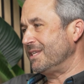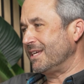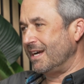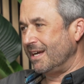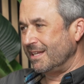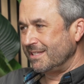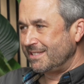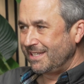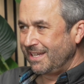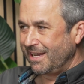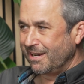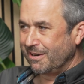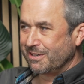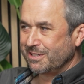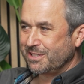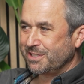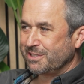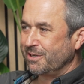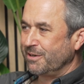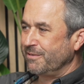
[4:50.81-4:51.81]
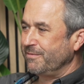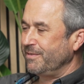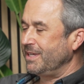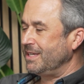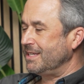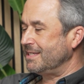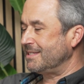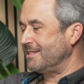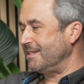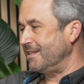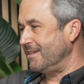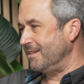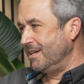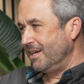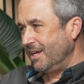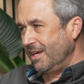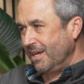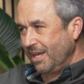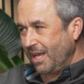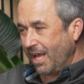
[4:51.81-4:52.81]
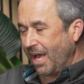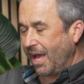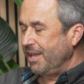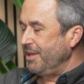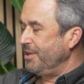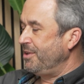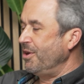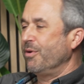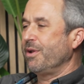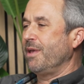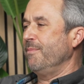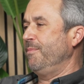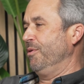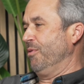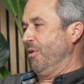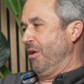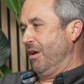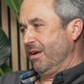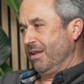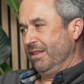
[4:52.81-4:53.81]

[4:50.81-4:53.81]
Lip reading: the concierge service. And don't get me wrong,